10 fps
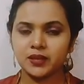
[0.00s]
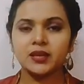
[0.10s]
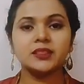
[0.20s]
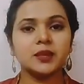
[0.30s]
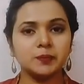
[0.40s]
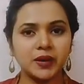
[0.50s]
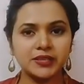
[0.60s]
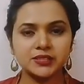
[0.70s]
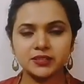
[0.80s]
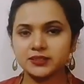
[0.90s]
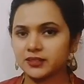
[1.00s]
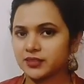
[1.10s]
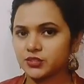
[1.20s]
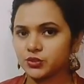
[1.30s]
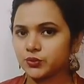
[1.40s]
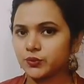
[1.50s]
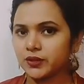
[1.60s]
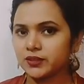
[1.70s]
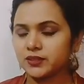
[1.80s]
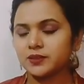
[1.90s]
The pie chart that I showed you
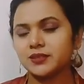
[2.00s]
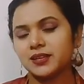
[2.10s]
earlier,